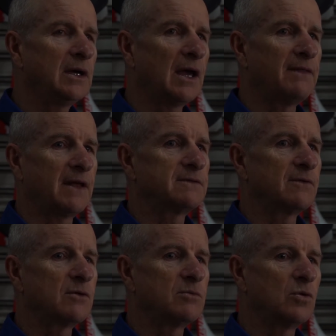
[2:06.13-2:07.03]
And that's
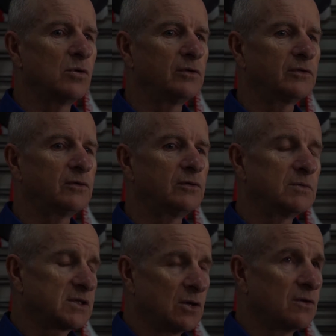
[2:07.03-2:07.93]
very important to
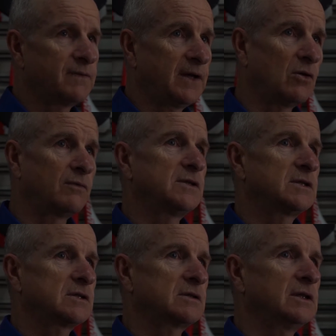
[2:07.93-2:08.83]
myself and
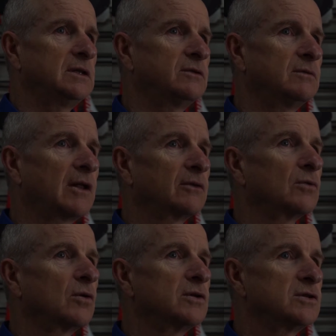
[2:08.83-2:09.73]
obviously to other
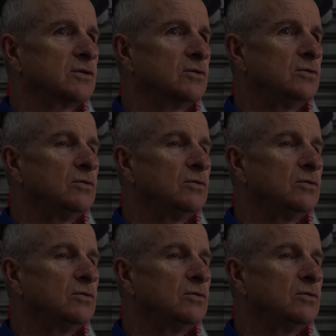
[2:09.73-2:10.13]
riders who